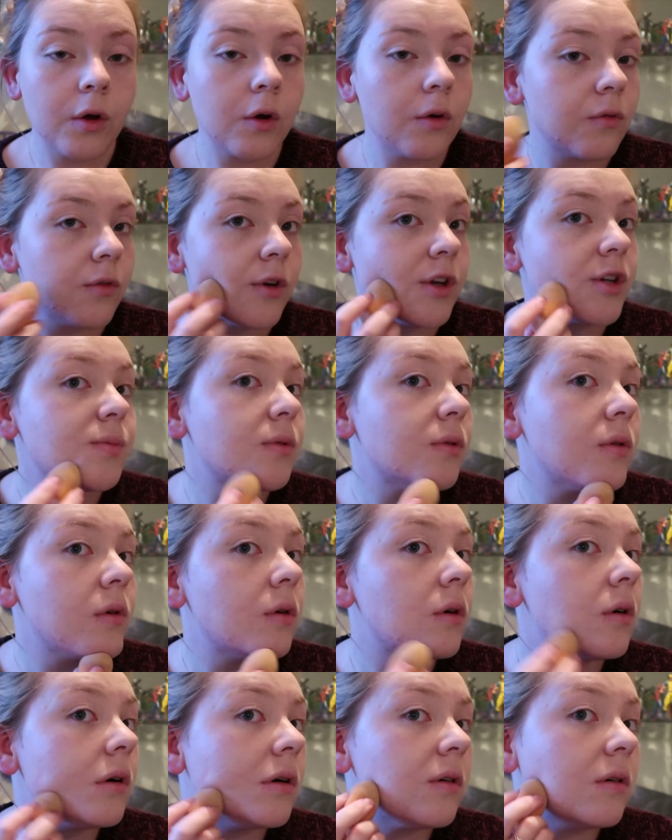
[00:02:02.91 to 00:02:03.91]
coverage, but
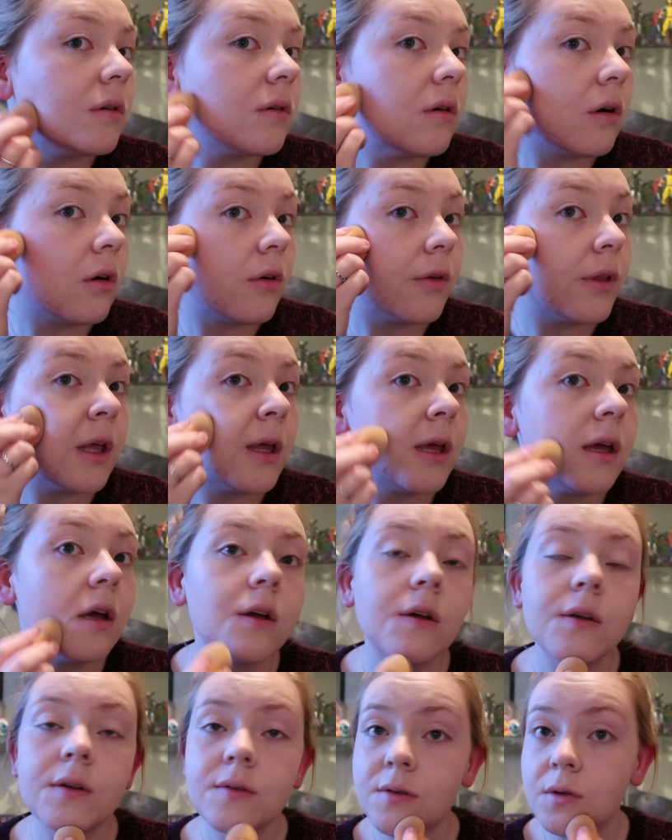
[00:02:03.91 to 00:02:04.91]
I think it
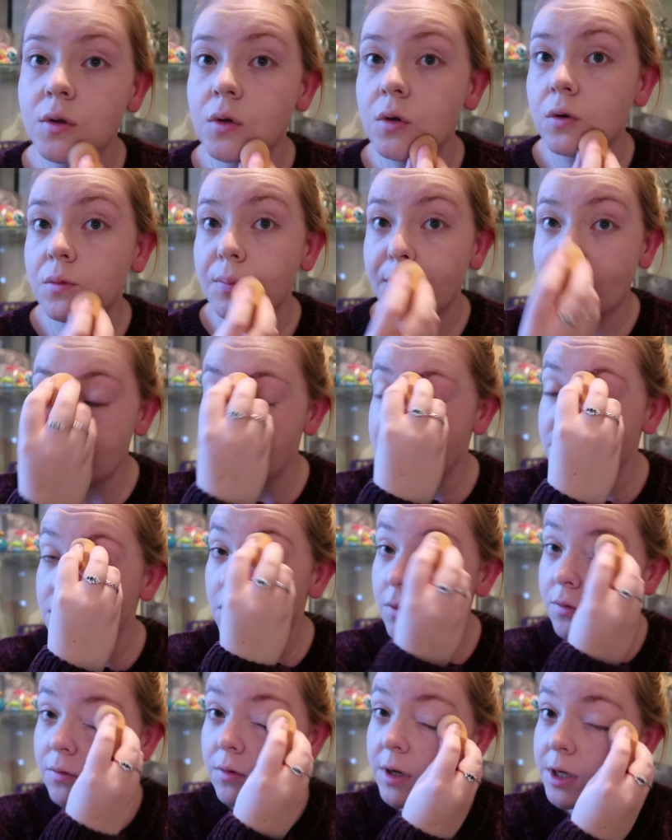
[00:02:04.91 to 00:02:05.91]
gives a good base
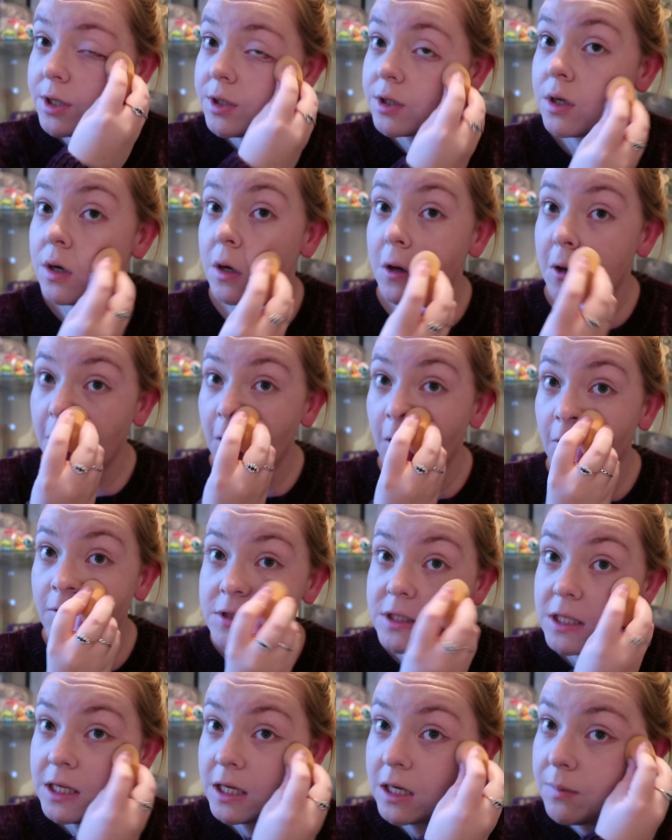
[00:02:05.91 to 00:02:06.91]
coverage.
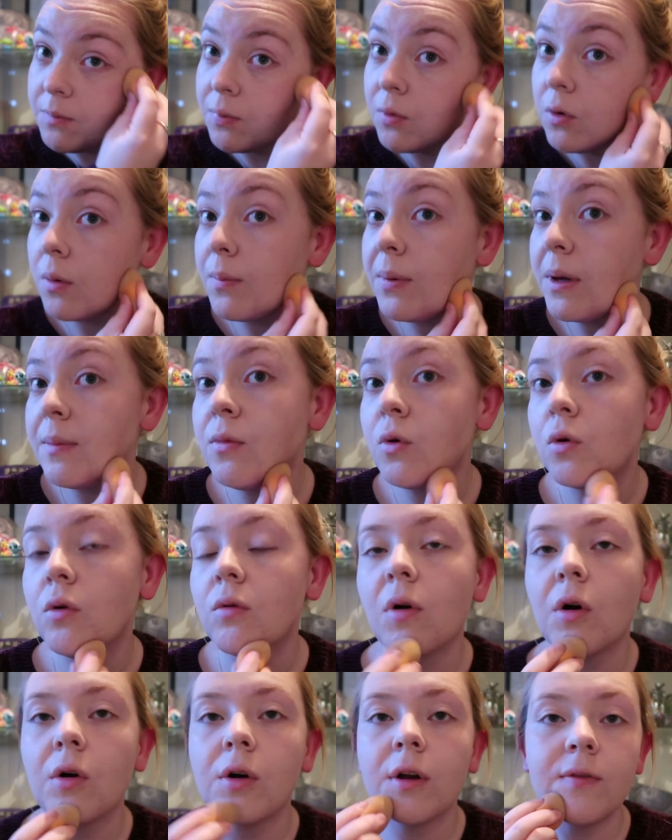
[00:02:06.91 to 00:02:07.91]
Obviously you could put a bit
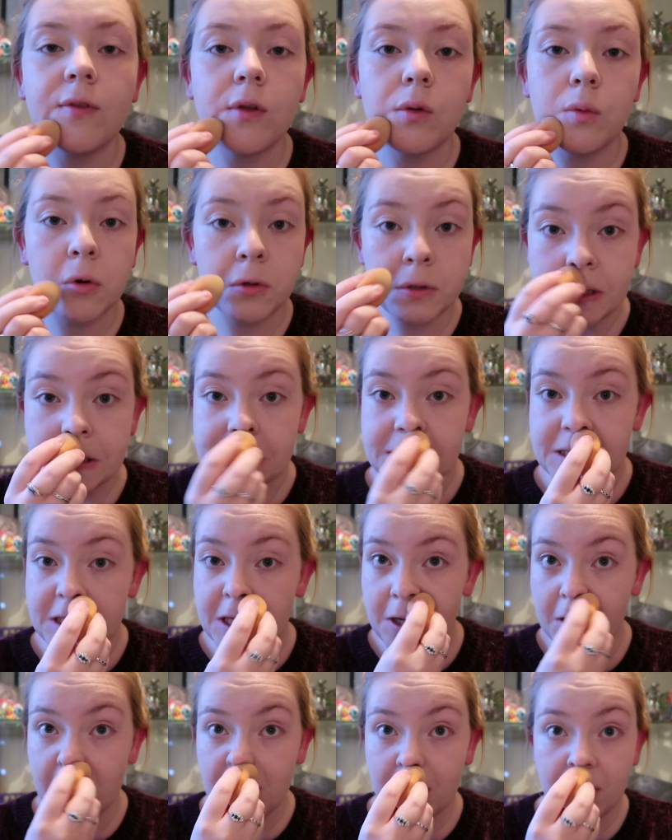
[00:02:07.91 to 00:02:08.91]
more on if you wanted
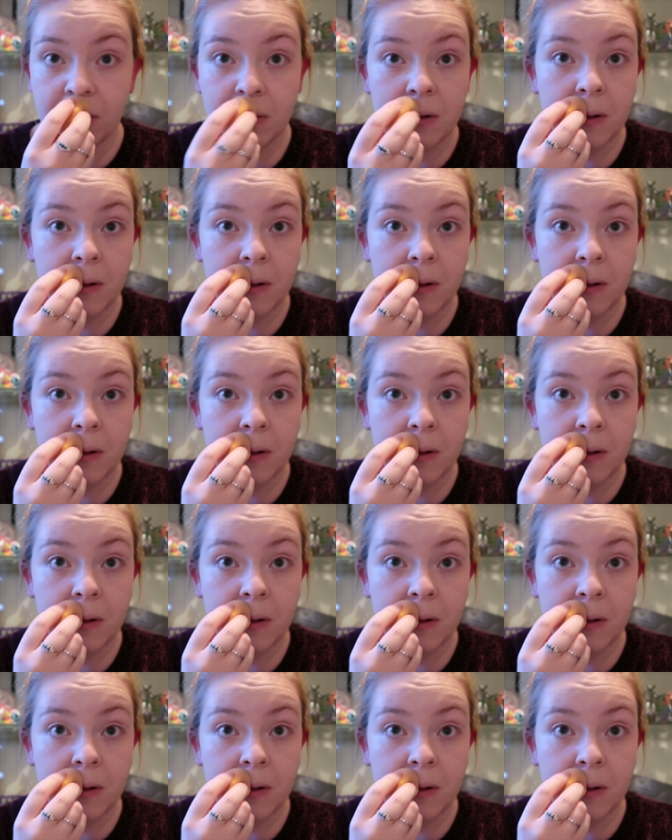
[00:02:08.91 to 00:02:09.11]
to.